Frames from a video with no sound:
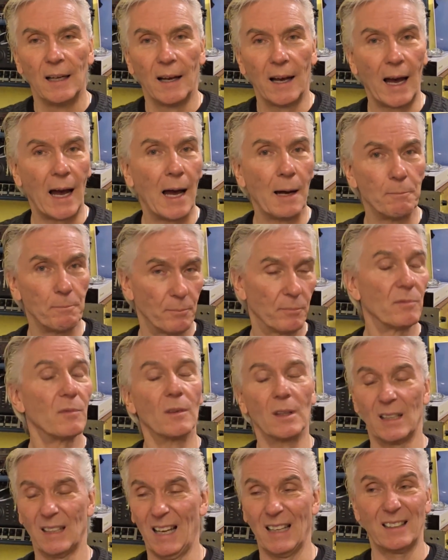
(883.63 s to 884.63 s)

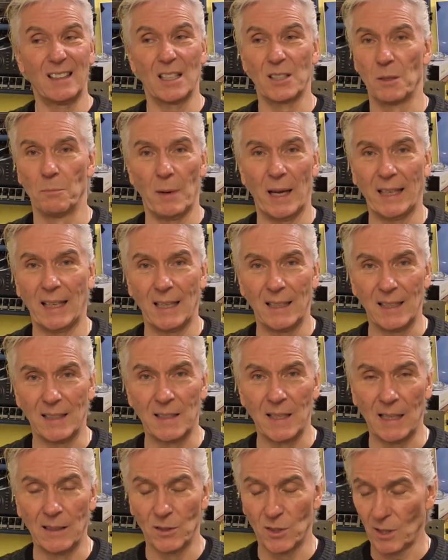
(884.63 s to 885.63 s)
It doesn't make any
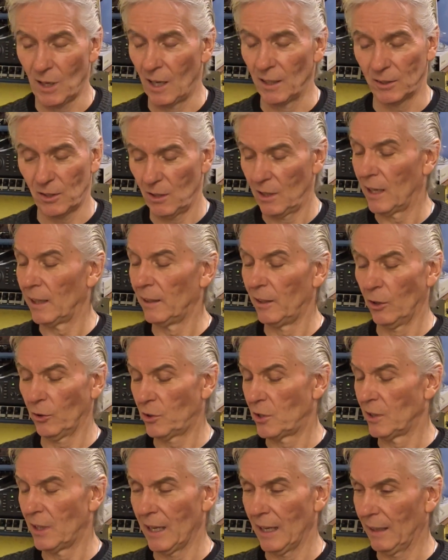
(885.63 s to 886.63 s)
sense. And I
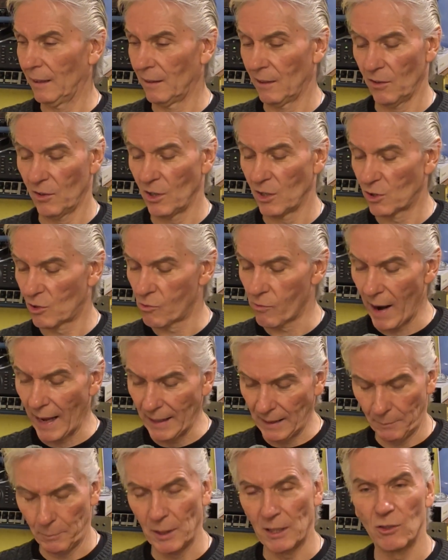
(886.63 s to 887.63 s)
looked at it, and this
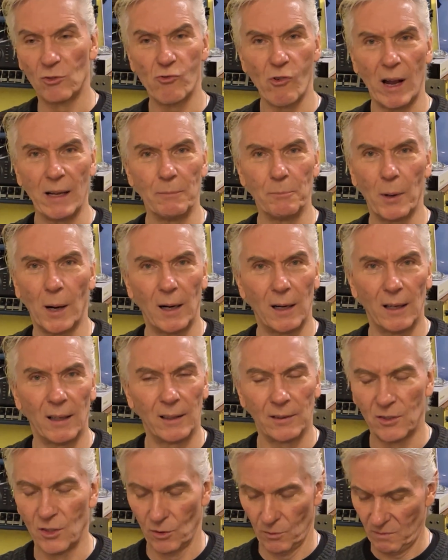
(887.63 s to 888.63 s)
grey bit of drain
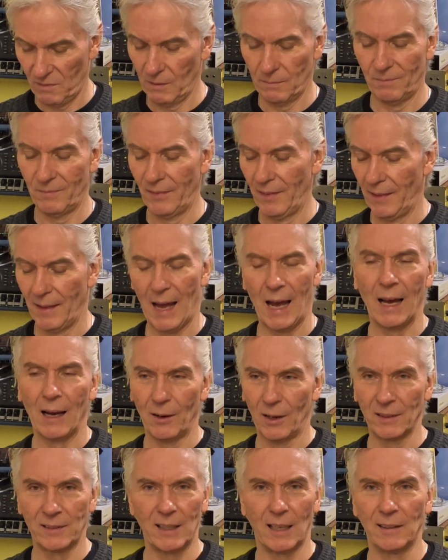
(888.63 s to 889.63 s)
pipe, no,
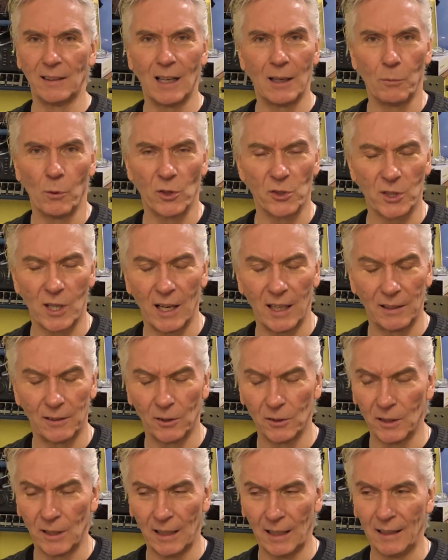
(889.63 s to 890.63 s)
I don't know what's going
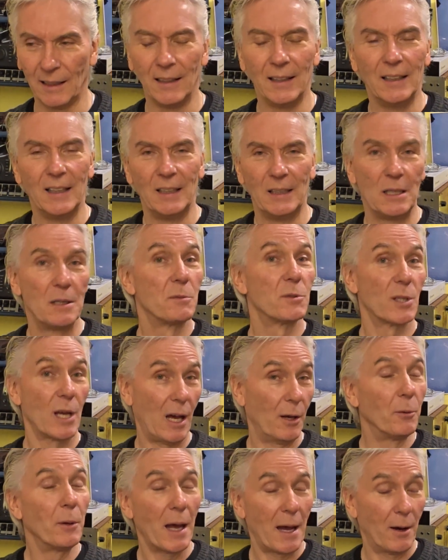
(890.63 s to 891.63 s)
on here.
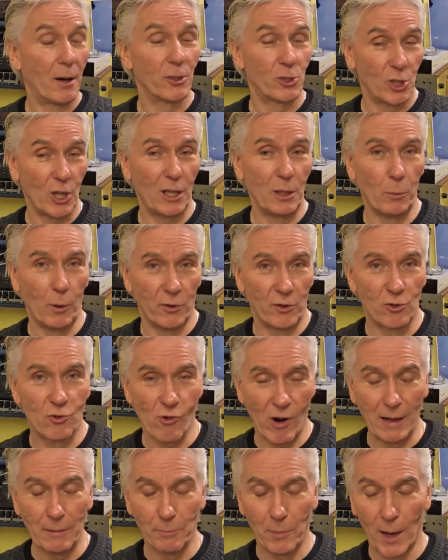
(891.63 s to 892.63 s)
So yeah, I'll show you what the
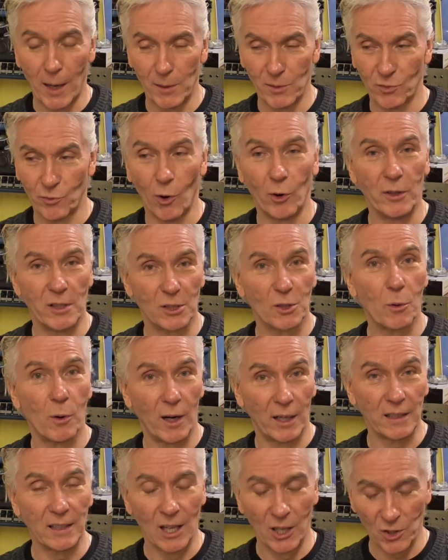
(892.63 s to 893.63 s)
drain pipe's for, and it's
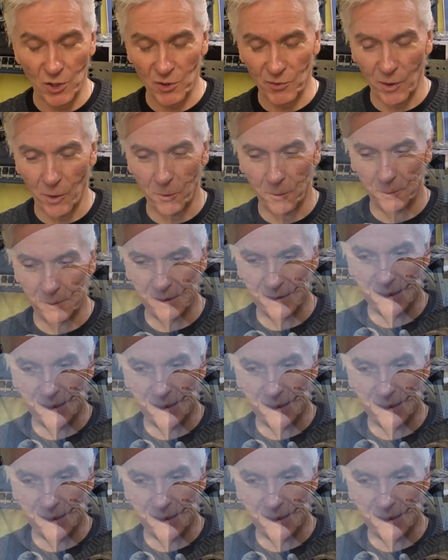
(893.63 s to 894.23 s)
quite useful.